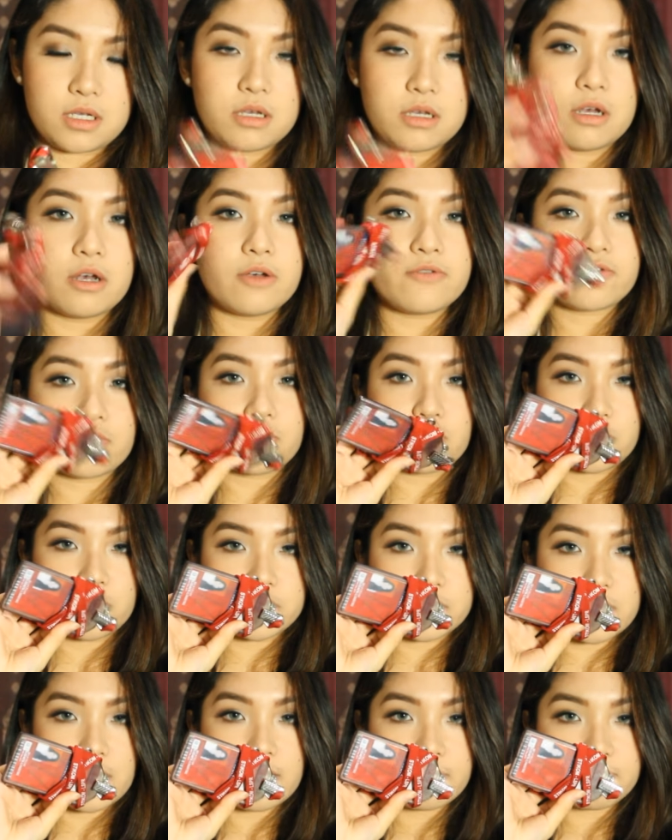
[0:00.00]
of
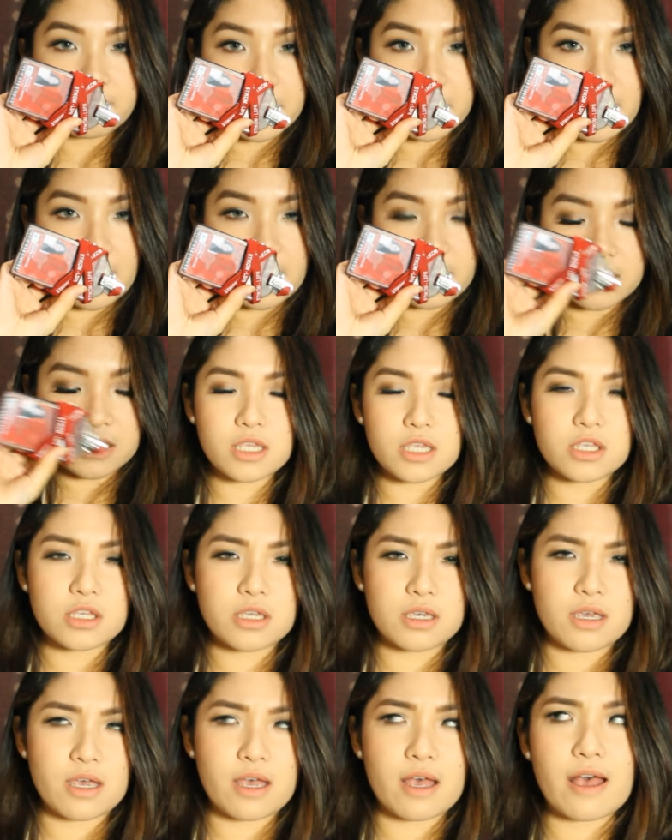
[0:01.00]
course, I have my ID.
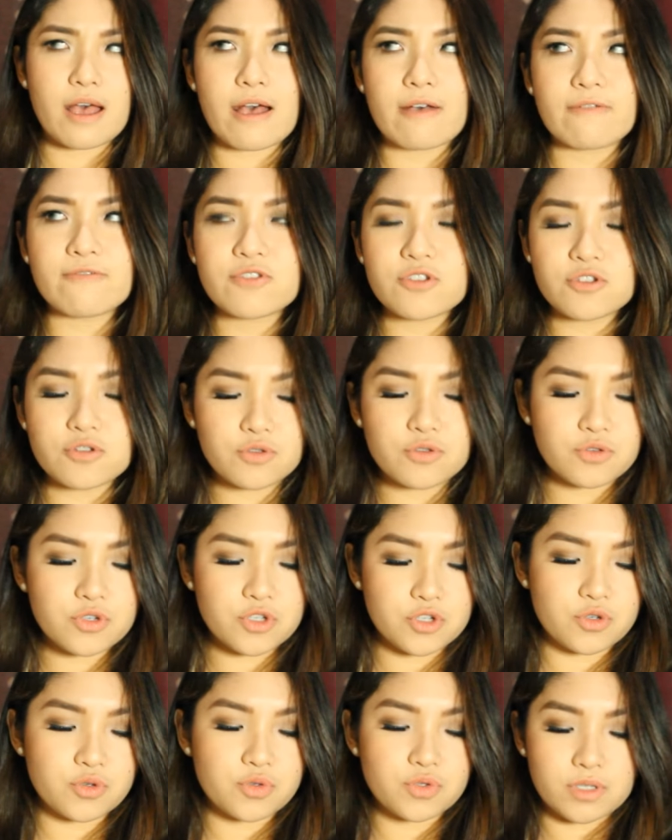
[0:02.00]
Have to
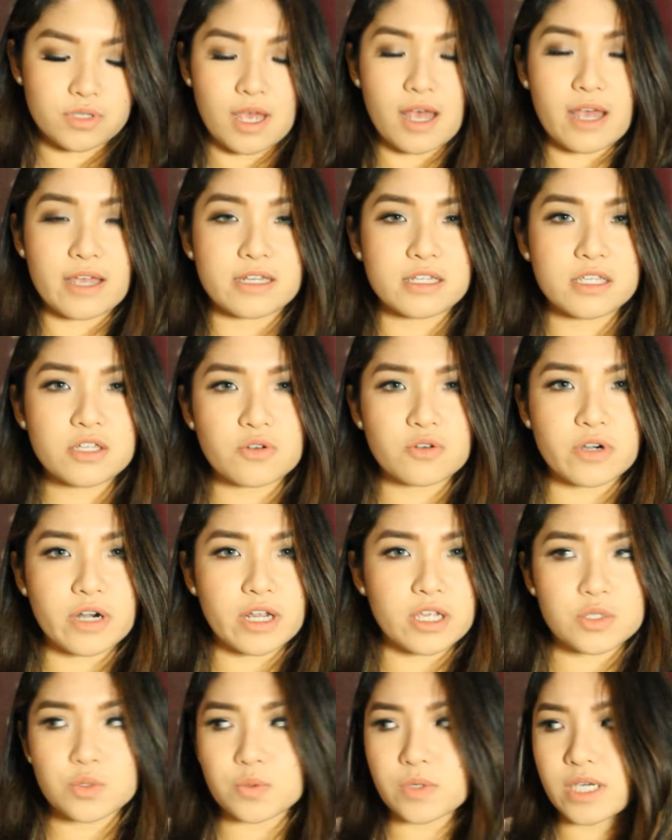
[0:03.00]
use ID or
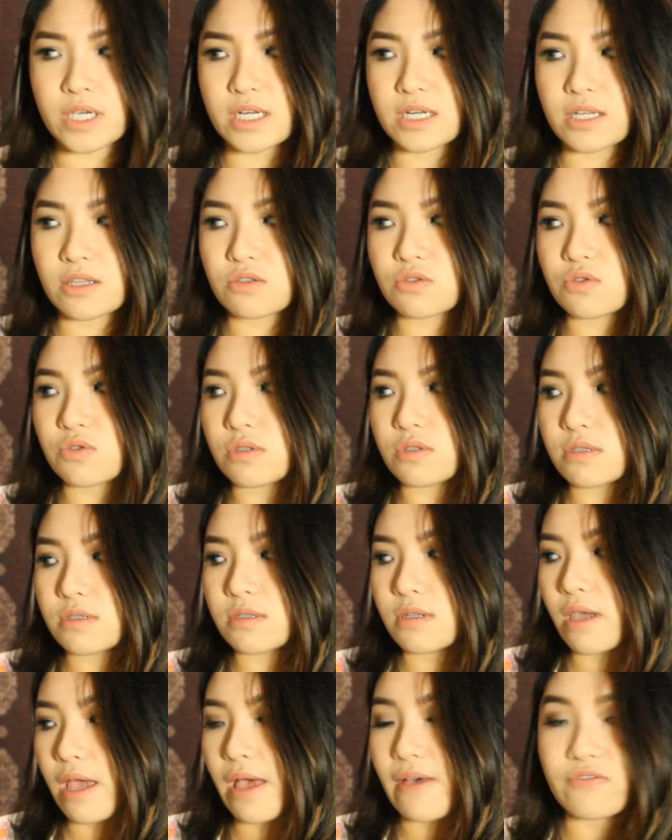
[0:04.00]
else we can
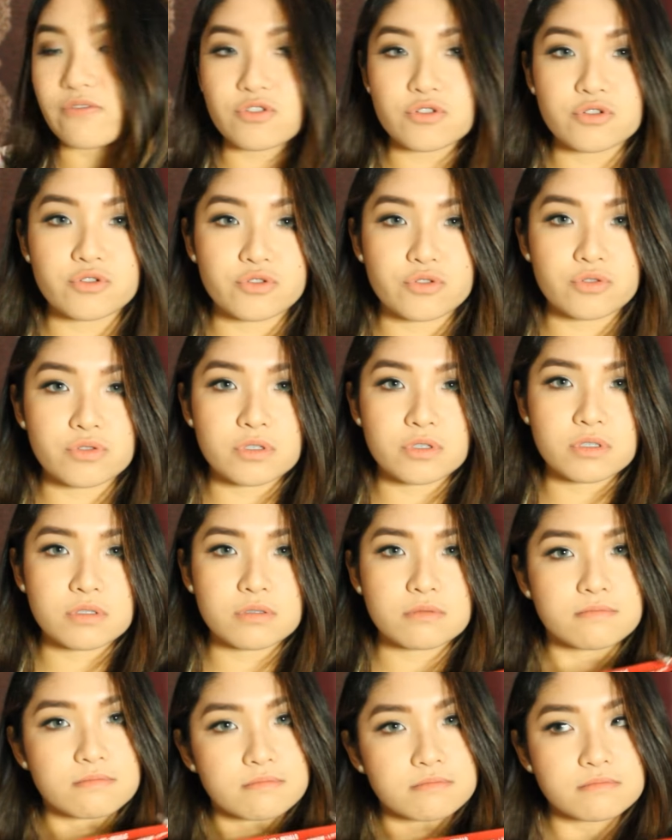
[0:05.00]
enter
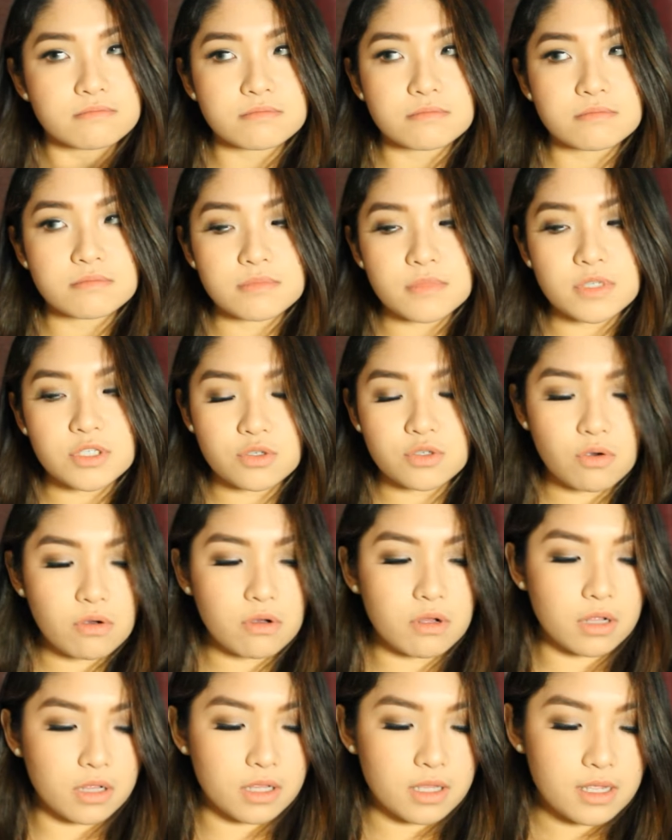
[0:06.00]
the
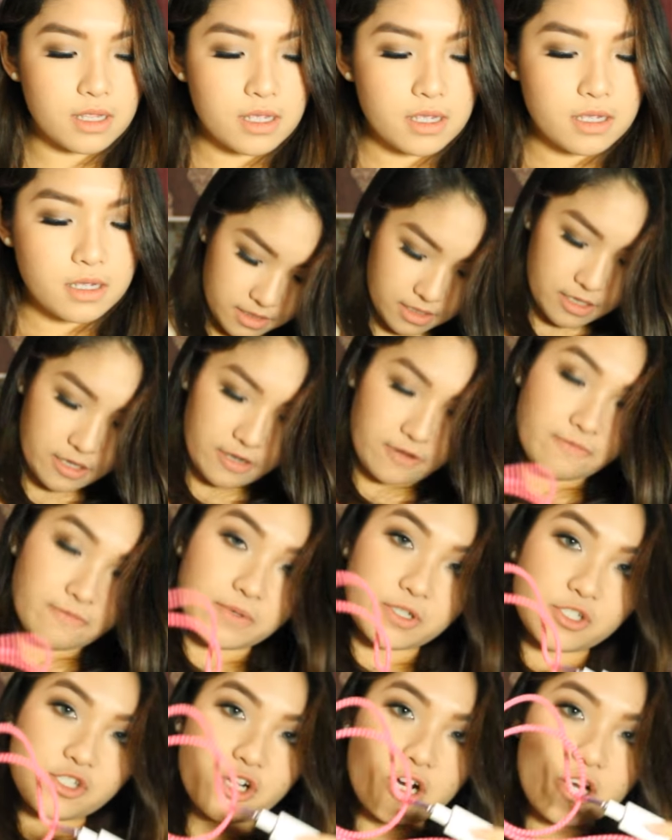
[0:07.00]
school. I have
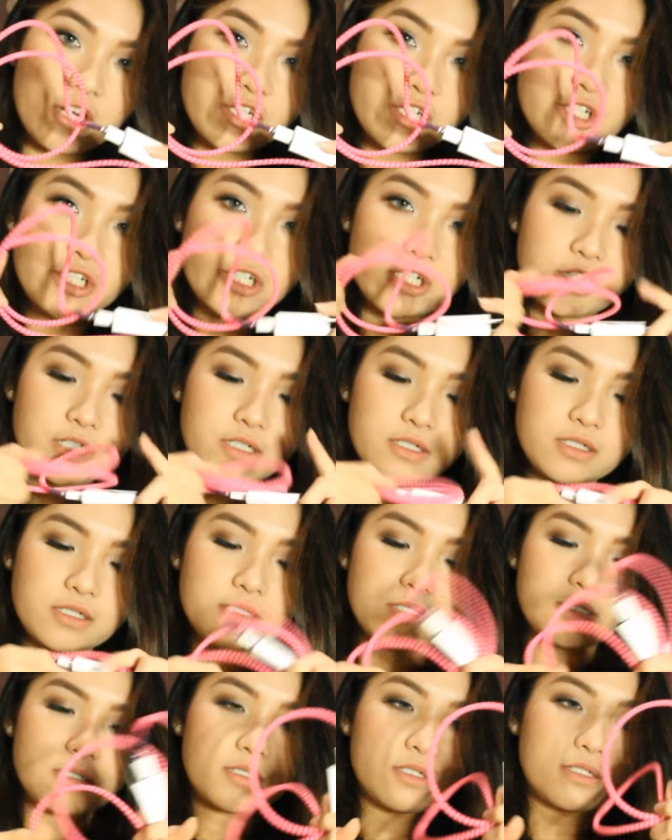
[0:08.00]
my charger,
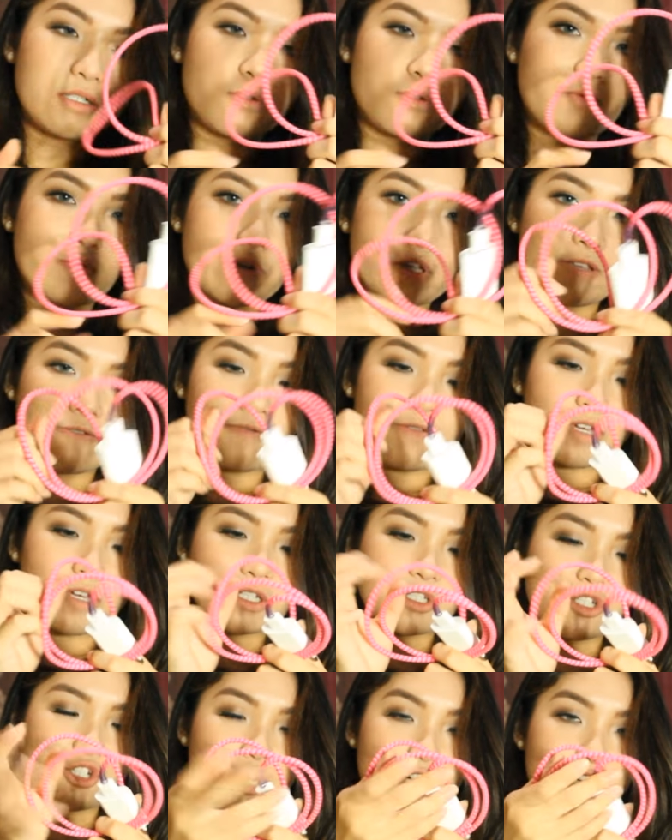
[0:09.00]
really
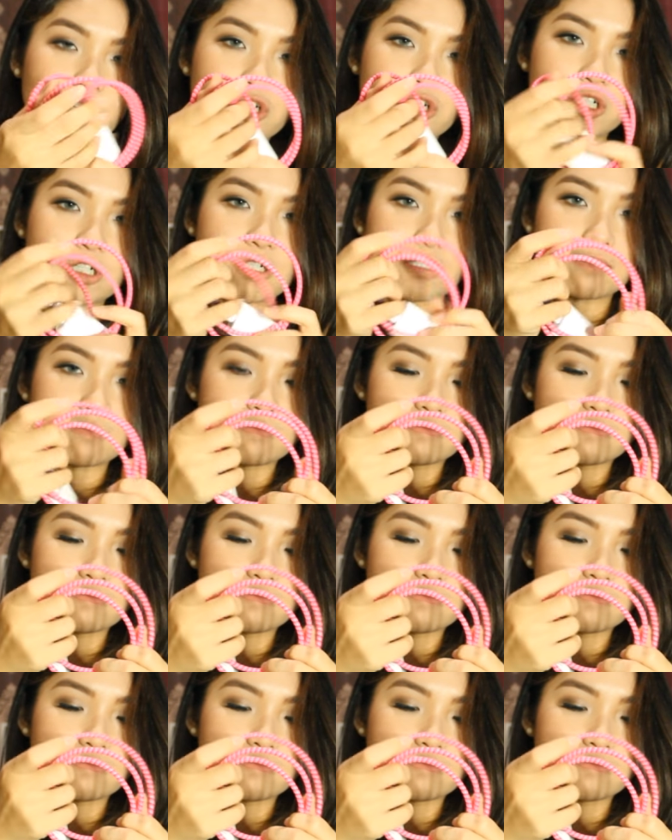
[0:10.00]
fun charger,